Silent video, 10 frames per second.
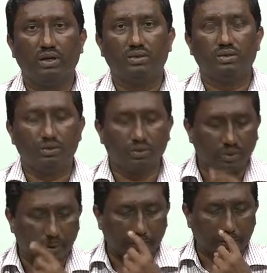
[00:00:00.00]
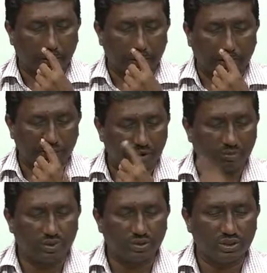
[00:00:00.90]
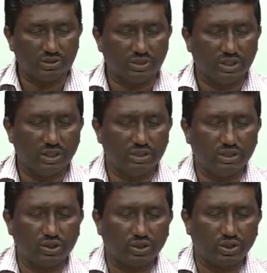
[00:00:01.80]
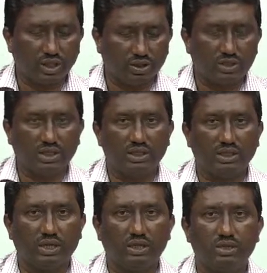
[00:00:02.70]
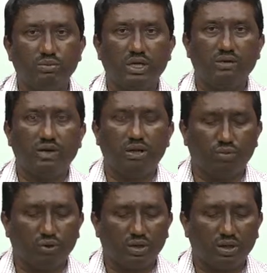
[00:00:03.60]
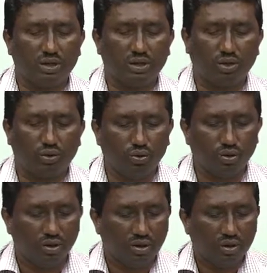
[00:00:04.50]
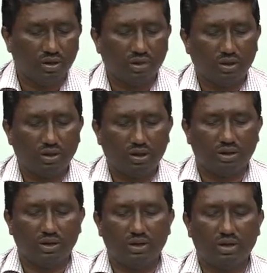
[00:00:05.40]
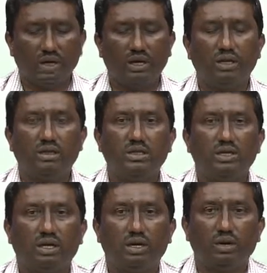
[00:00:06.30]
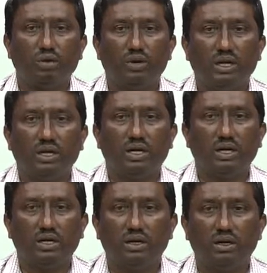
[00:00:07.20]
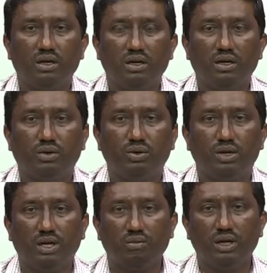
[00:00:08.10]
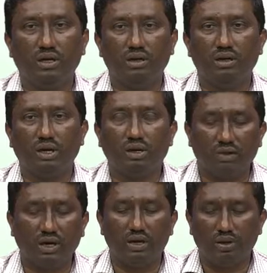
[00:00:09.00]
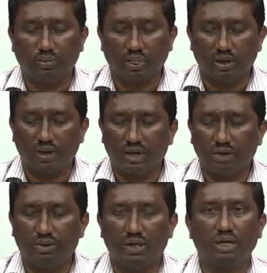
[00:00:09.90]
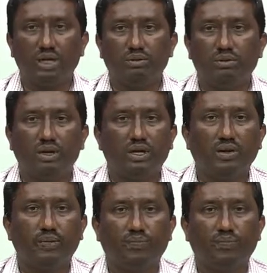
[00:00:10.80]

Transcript: So, after the power system studies, the short circuit studies, again this play a very important role, and these are normally conducted to determine the required interrupting capability